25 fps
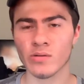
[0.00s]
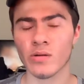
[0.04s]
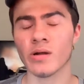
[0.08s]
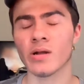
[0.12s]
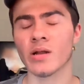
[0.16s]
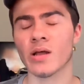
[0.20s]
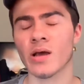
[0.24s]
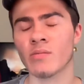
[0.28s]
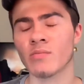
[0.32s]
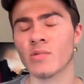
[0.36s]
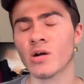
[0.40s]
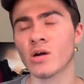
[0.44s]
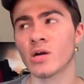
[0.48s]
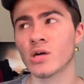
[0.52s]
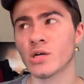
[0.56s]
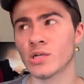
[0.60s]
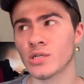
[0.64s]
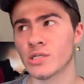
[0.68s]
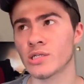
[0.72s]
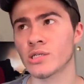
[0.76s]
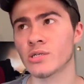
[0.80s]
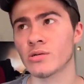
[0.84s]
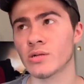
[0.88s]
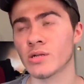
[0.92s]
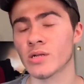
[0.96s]
part, I'm a good
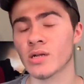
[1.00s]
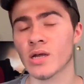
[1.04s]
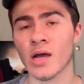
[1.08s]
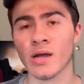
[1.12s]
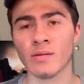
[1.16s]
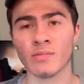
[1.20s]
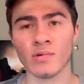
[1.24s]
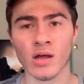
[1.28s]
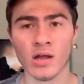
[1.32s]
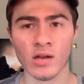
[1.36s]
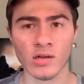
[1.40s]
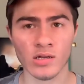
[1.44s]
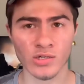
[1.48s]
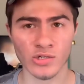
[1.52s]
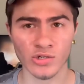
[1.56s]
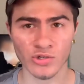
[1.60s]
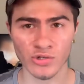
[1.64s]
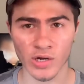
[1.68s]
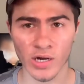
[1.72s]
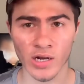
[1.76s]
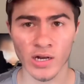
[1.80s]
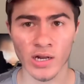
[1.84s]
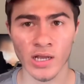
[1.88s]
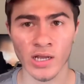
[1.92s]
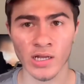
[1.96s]
student. I'm not a
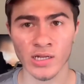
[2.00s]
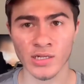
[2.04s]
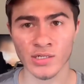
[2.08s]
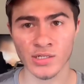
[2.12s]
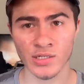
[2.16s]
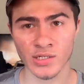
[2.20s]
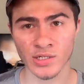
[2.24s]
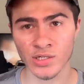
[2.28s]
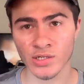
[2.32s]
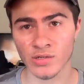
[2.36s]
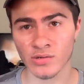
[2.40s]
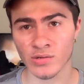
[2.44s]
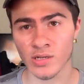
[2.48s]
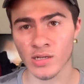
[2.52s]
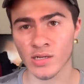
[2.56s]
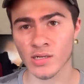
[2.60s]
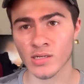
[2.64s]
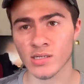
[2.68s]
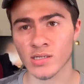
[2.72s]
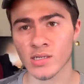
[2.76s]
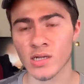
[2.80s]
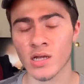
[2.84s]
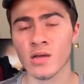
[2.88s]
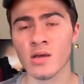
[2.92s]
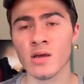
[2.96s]
straight A
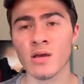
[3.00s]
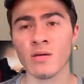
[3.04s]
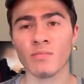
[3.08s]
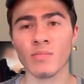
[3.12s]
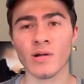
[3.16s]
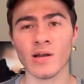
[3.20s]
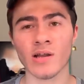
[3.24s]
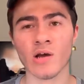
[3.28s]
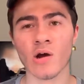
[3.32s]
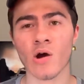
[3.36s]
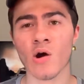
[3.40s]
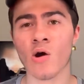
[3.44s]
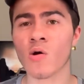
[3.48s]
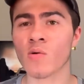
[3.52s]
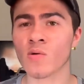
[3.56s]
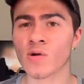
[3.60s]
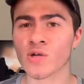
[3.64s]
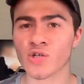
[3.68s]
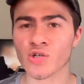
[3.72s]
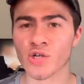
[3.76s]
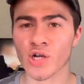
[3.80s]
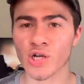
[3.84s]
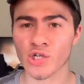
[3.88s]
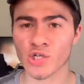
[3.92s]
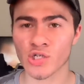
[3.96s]
student, but I
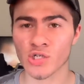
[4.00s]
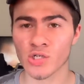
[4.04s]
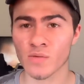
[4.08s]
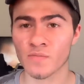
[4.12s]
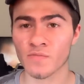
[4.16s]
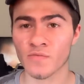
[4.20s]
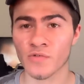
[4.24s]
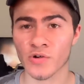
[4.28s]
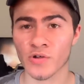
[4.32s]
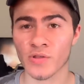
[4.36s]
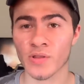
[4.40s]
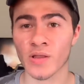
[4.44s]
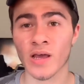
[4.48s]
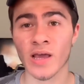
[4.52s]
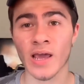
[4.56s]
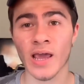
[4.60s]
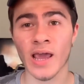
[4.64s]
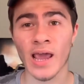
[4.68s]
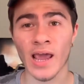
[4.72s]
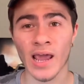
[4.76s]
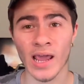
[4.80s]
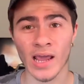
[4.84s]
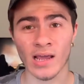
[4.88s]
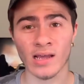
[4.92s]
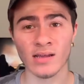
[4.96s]
always try to shoot for the
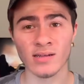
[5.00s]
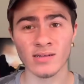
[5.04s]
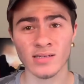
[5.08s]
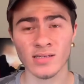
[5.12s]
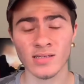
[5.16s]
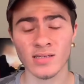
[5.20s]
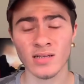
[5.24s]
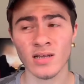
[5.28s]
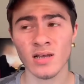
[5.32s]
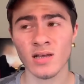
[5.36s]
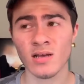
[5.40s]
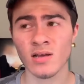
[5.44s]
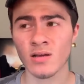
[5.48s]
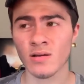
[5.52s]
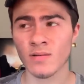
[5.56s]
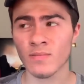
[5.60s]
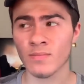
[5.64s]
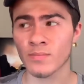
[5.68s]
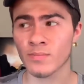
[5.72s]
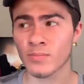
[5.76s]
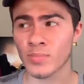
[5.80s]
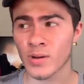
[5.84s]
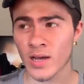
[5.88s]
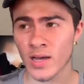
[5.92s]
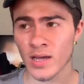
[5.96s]
A's.
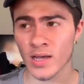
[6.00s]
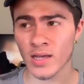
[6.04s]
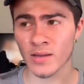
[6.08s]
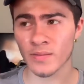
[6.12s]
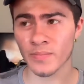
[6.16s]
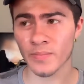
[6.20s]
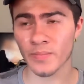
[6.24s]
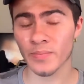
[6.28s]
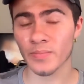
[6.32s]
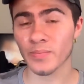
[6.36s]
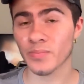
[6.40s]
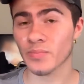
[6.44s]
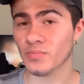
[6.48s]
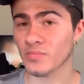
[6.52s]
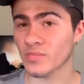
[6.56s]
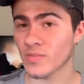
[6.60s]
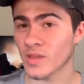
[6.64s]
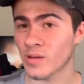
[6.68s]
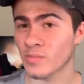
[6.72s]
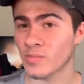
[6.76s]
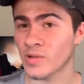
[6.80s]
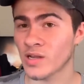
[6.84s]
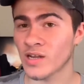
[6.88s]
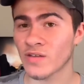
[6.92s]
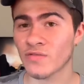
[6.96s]
But
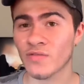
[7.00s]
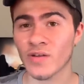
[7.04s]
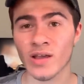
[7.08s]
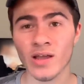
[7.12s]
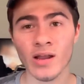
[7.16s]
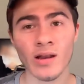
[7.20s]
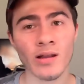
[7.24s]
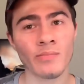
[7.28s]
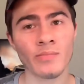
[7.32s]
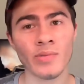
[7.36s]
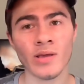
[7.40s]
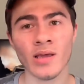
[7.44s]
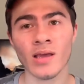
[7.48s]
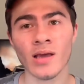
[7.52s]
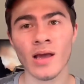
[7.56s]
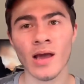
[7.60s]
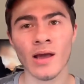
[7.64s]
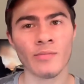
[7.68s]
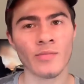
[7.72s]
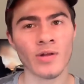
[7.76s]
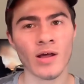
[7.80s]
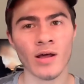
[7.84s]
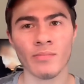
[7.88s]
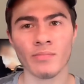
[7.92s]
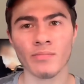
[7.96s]
I mean, if I get a B,
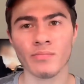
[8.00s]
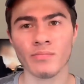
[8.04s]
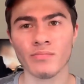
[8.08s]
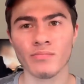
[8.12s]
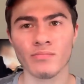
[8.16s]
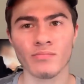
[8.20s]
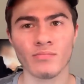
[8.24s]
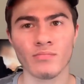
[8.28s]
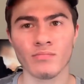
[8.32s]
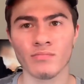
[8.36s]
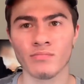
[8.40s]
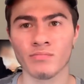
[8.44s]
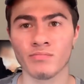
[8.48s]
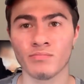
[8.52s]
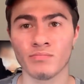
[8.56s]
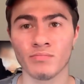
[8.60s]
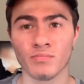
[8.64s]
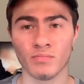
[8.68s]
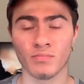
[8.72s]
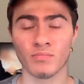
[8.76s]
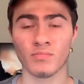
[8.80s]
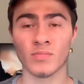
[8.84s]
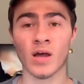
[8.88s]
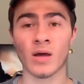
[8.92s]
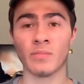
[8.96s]
I'm not
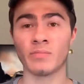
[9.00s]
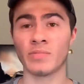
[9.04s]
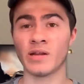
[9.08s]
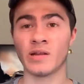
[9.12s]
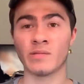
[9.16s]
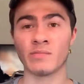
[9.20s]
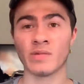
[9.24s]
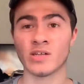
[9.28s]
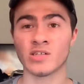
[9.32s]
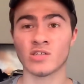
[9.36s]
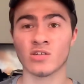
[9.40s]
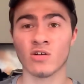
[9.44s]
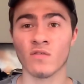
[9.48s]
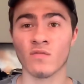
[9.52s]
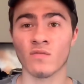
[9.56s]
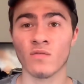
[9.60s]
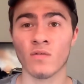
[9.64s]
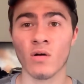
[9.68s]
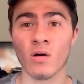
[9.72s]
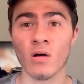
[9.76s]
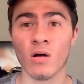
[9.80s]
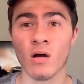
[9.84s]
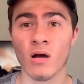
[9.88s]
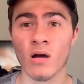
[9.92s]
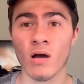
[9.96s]
not beating myself.
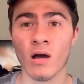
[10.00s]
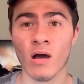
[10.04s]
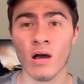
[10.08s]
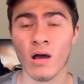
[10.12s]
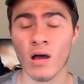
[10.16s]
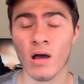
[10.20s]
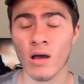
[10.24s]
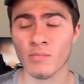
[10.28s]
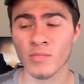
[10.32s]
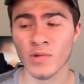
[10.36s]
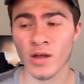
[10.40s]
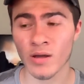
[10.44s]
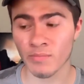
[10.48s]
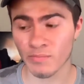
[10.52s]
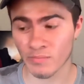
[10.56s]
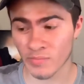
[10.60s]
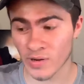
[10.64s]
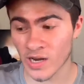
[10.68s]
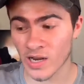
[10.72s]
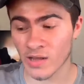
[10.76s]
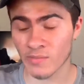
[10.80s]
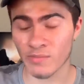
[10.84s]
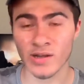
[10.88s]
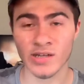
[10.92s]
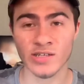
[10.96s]
I'm not
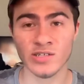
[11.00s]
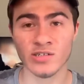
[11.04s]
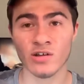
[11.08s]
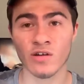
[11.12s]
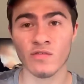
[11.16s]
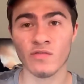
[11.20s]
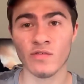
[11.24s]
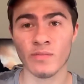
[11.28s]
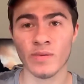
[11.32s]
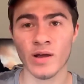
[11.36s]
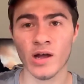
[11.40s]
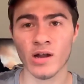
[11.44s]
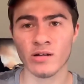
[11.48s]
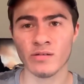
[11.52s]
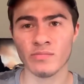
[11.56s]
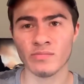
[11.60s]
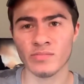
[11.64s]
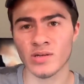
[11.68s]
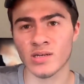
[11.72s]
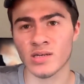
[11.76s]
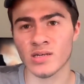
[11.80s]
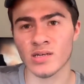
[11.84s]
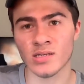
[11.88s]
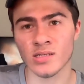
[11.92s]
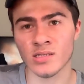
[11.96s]
beating myself about it
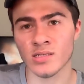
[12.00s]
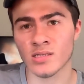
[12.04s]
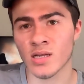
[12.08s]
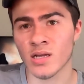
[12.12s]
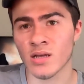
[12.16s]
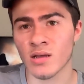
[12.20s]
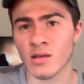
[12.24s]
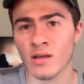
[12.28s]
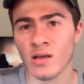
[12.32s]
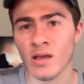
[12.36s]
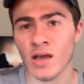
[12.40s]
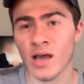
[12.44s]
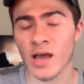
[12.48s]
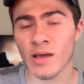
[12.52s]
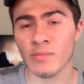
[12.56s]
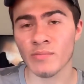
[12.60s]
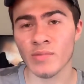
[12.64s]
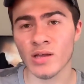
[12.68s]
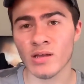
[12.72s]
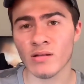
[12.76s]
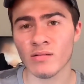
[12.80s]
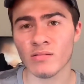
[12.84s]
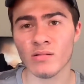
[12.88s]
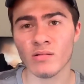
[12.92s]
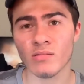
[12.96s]
because I
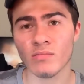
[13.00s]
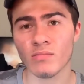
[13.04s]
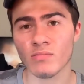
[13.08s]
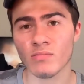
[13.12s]
mean,